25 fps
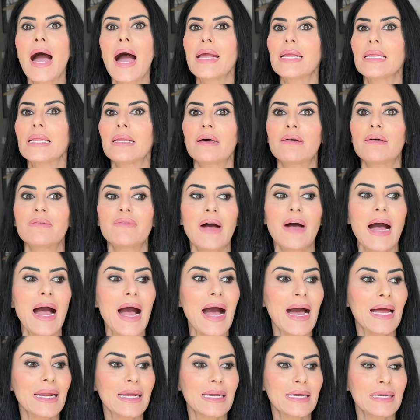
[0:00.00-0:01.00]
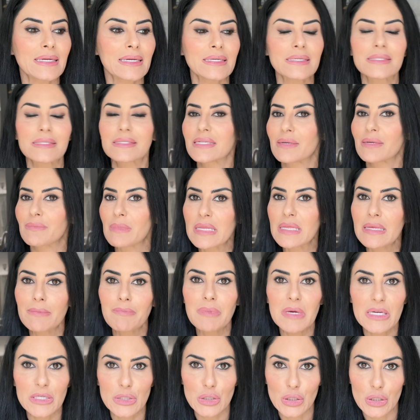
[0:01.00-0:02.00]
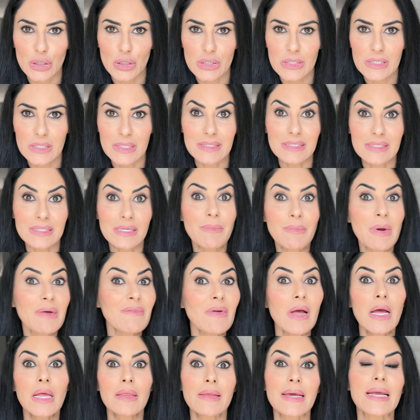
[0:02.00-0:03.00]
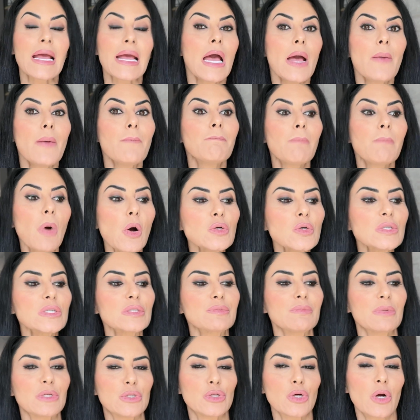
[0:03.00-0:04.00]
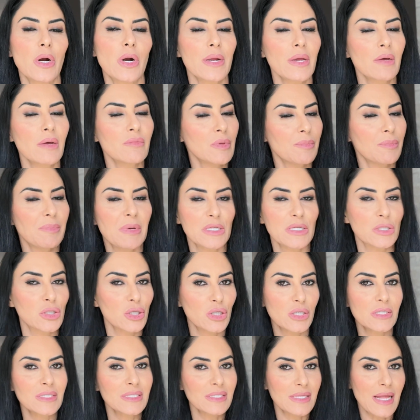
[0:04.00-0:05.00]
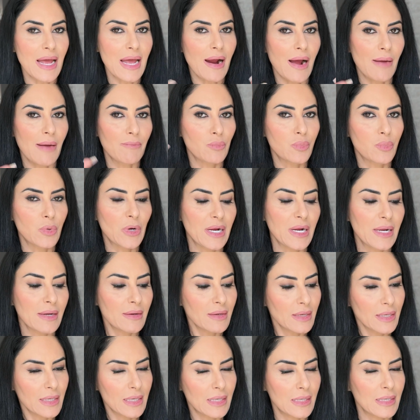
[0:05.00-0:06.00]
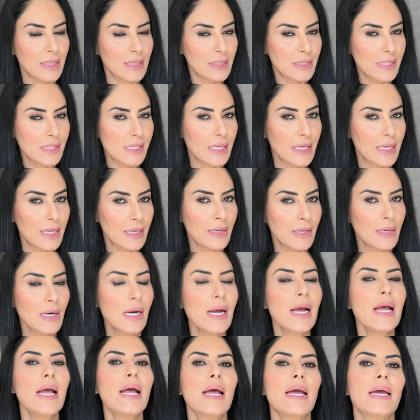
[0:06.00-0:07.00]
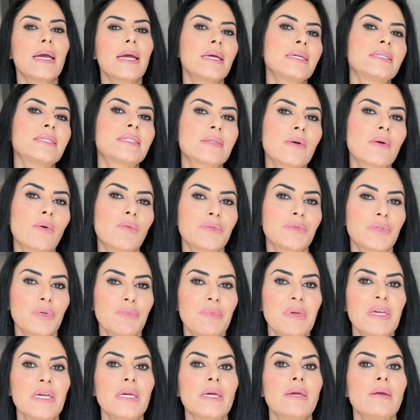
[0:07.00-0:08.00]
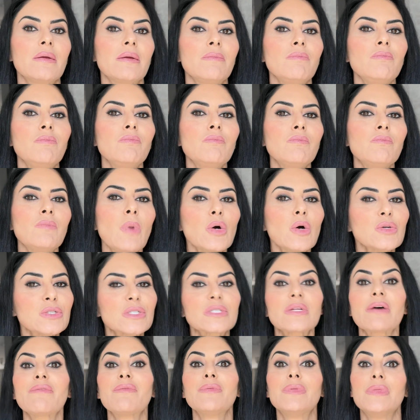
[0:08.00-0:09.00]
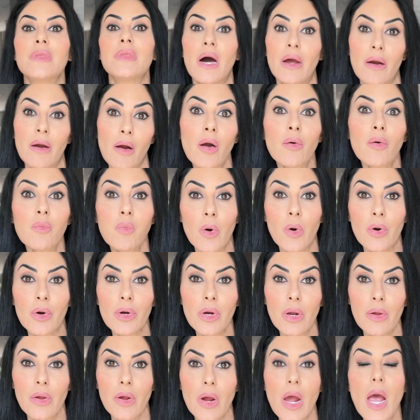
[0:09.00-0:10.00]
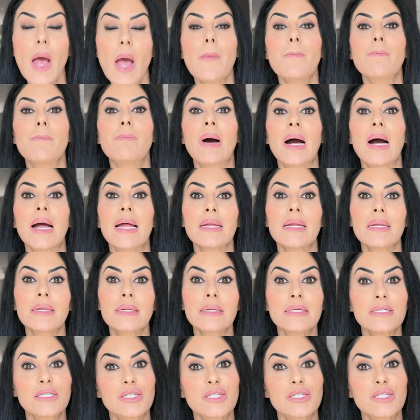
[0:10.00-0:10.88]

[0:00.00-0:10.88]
I love adding some of the pictures, some of like most majority of the pictures that I'm putting in here. It's going to be most of not our work, but